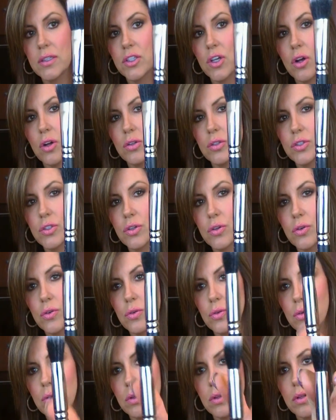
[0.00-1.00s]
it's
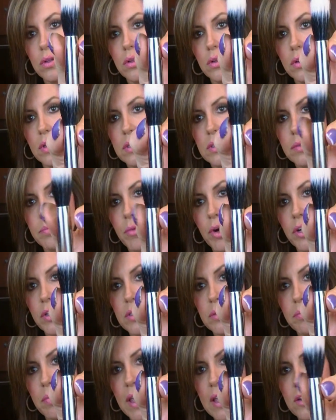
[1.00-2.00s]
also, this part
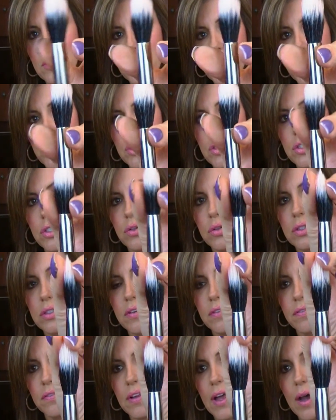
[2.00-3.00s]
is pinched, so
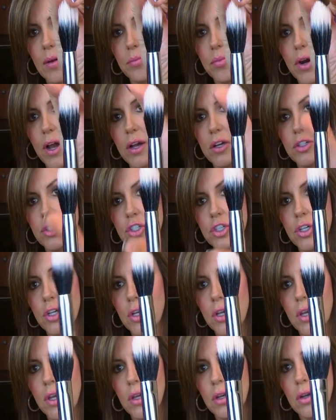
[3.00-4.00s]
it's a flat brush,
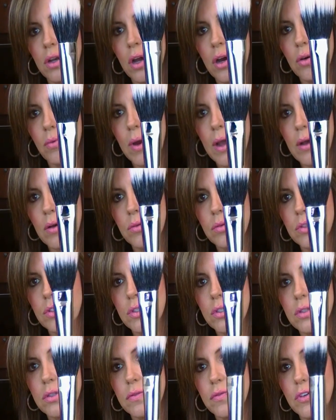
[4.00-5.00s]
not
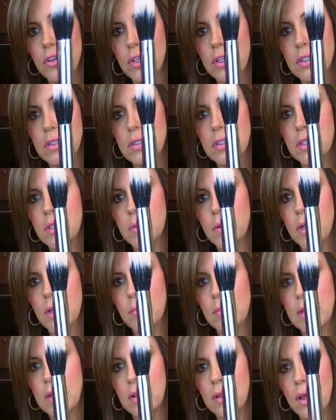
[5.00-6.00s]
round, if you can see what I
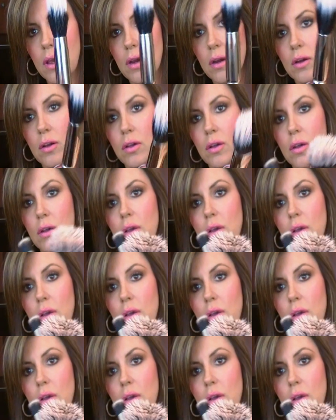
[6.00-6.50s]
mean there.